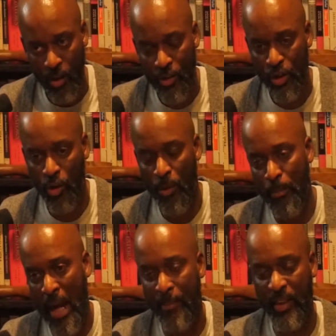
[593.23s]
So
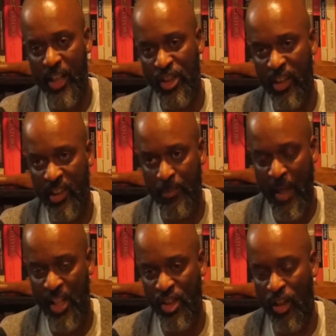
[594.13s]
population
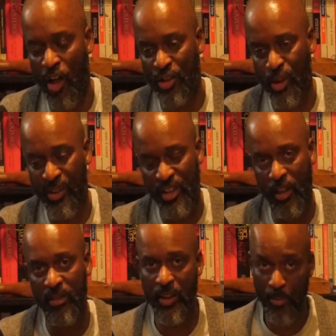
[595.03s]
expansion also
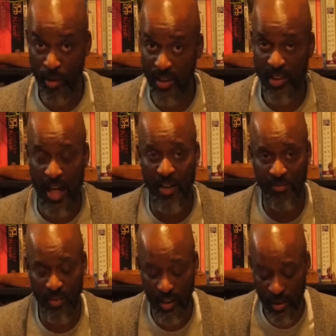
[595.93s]
internally breeds
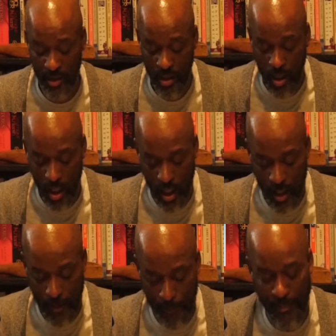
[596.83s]
conflict.
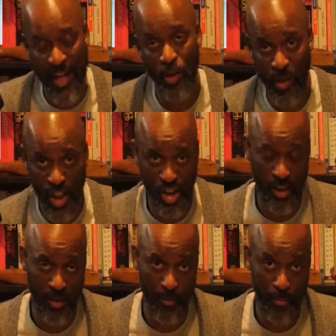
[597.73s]

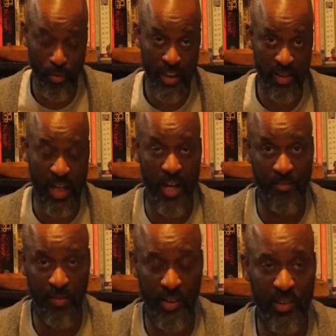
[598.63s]
Migration breeds
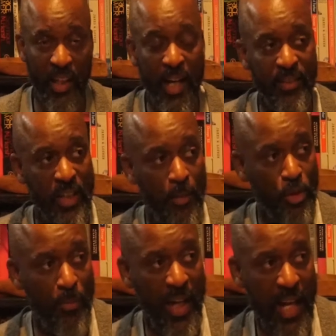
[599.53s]
conflict. A lot of times
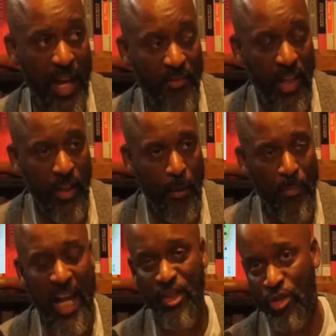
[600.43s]
you might have a
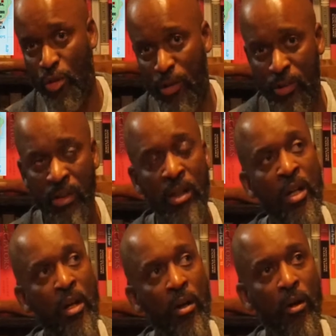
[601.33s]
pastoral
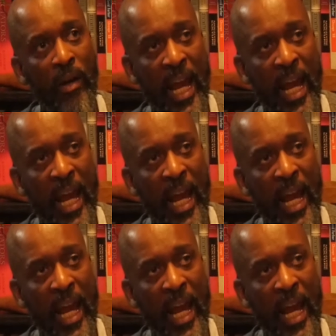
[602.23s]
or